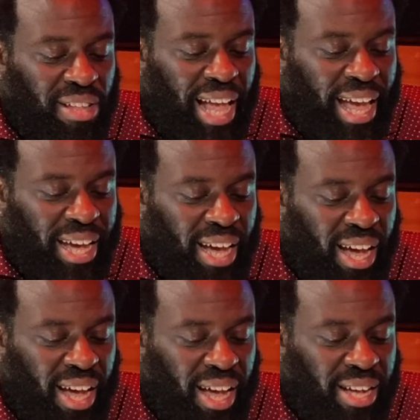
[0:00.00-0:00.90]
like
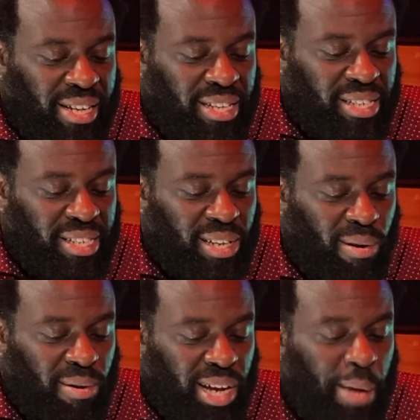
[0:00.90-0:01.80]

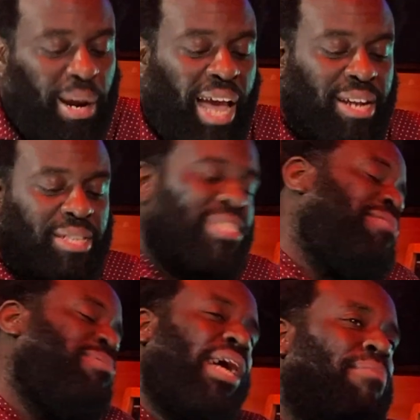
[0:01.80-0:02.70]
so coming out of this
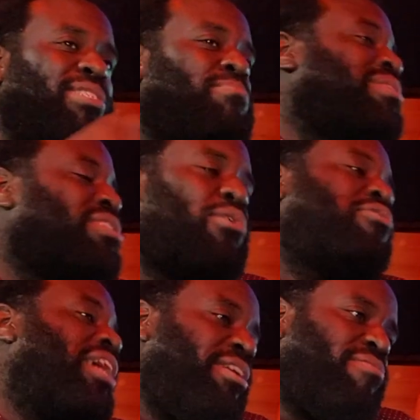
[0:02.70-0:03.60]
EP, I'm just been so
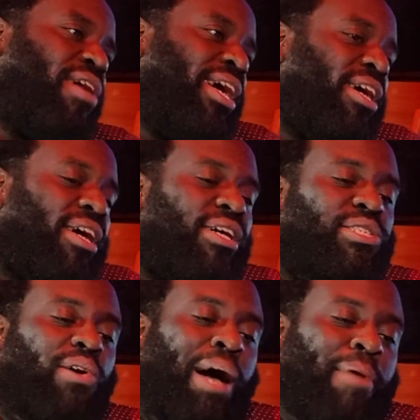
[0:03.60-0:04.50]
creative, right?
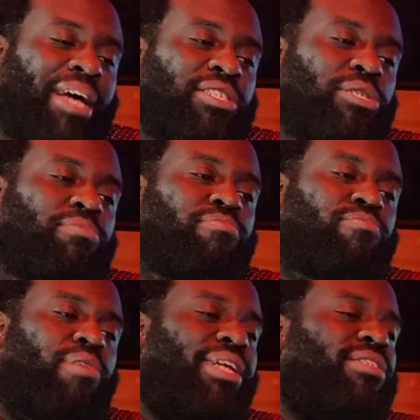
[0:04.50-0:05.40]
So I'm actually
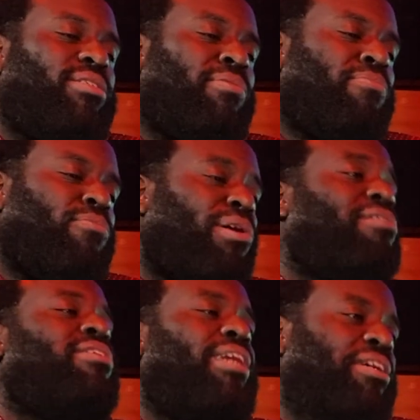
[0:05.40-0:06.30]
ready to work
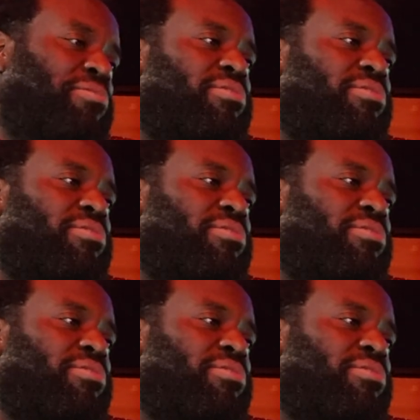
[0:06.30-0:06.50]
on the next one.